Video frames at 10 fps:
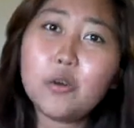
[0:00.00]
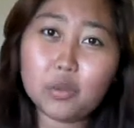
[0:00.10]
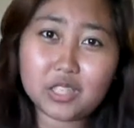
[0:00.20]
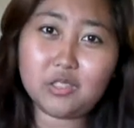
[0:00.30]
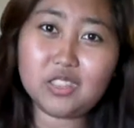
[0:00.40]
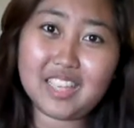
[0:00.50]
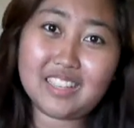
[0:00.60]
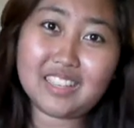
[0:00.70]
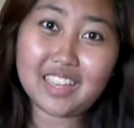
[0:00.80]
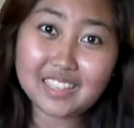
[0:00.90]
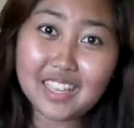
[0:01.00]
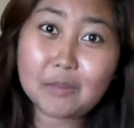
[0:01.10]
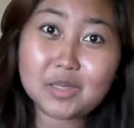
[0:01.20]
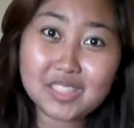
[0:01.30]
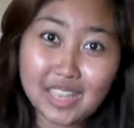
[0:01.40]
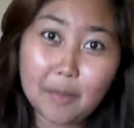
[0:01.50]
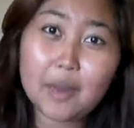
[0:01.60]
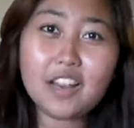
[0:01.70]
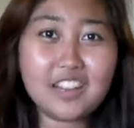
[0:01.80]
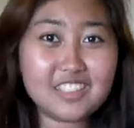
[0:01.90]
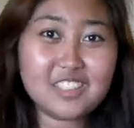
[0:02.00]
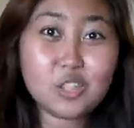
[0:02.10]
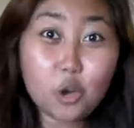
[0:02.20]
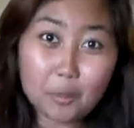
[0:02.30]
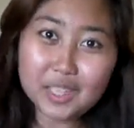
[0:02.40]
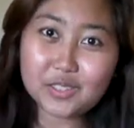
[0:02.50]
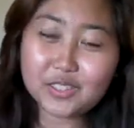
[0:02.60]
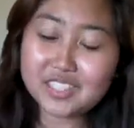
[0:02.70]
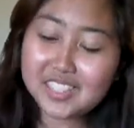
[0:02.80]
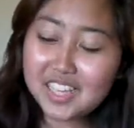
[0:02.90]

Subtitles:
what I got at the MCM London Comic Con.